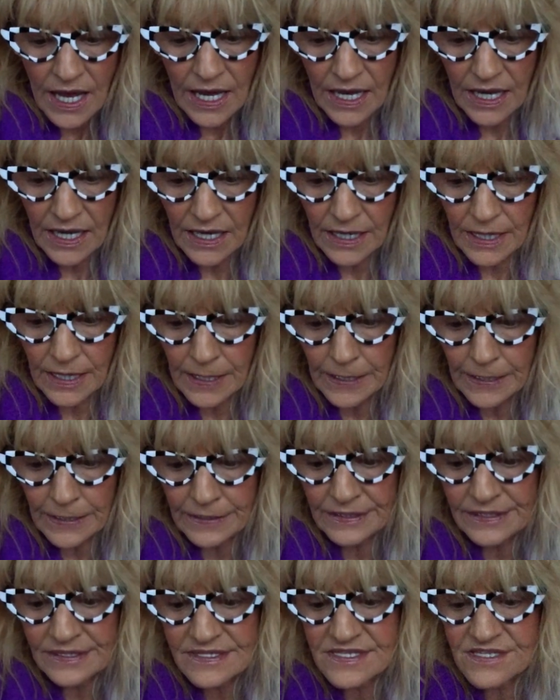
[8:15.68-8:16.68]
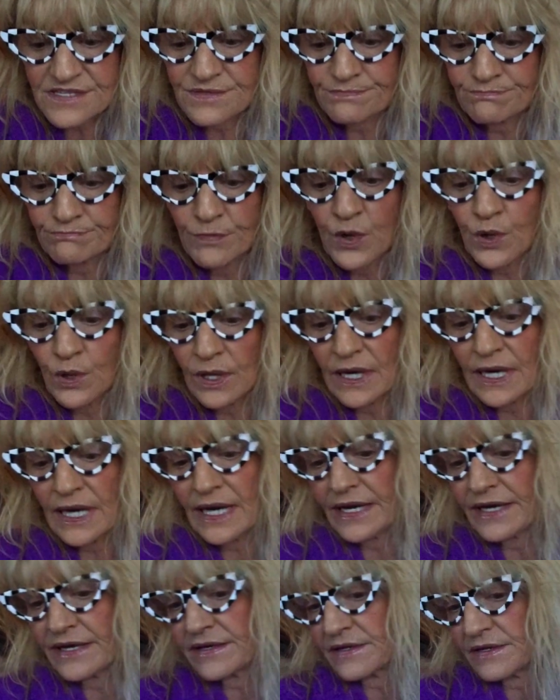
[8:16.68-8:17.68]
it's more
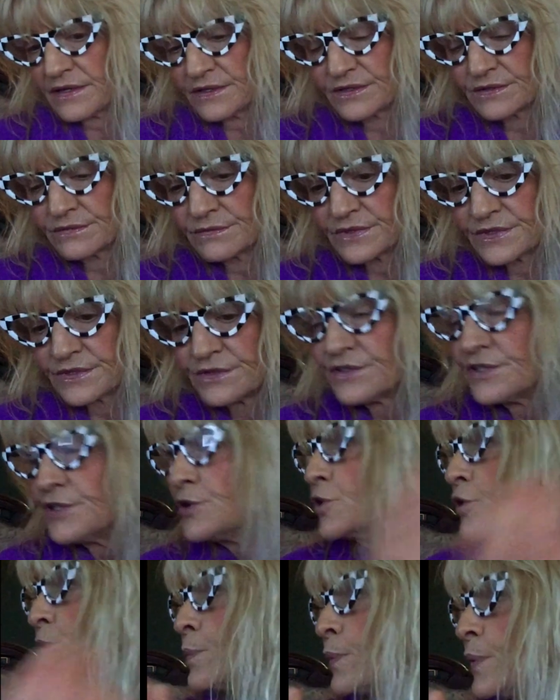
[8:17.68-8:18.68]
like new